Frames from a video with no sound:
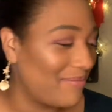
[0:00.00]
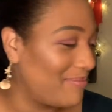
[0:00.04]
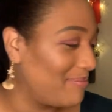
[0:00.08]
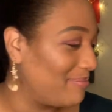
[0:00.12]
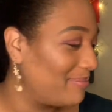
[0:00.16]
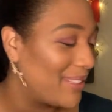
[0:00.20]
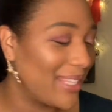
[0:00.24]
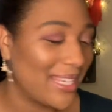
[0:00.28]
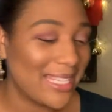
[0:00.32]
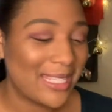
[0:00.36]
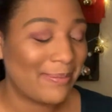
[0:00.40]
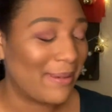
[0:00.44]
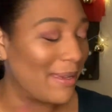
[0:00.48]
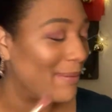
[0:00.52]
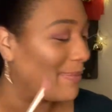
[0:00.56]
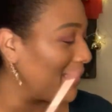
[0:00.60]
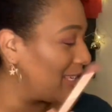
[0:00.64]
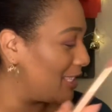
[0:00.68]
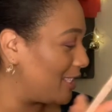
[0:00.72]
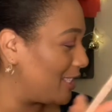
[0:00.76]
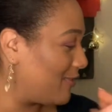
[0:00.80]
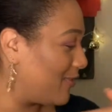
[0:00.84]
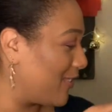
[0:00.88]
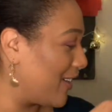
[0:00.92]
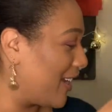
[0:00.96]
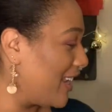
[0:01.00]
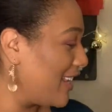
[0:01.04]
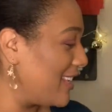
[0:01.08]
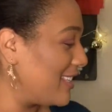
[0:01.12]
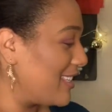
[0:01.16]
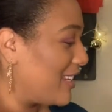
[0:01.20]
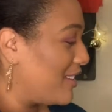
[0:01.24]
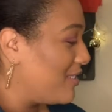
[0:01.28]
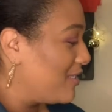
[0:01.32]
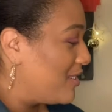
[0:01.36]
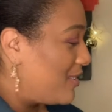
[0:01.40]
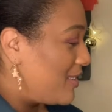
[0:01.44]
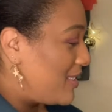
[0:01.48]
Plus my best friends, I
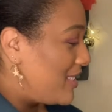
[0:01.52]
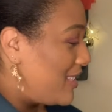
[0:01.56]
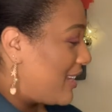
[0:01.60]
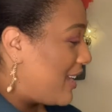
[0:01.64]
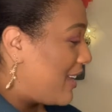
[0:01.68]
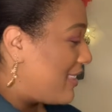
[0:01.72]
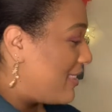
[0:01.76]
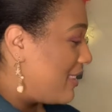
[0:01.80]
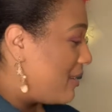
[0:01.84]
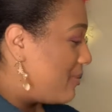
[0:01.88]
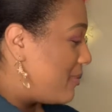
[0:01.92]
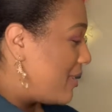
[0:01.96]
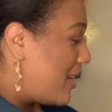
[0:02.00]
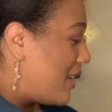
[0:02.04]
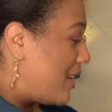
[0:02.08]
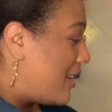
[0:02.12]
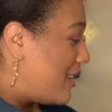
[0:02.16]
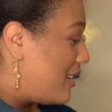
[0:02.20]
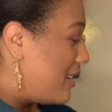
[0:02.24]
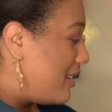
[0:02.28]
don't know what to get them yet.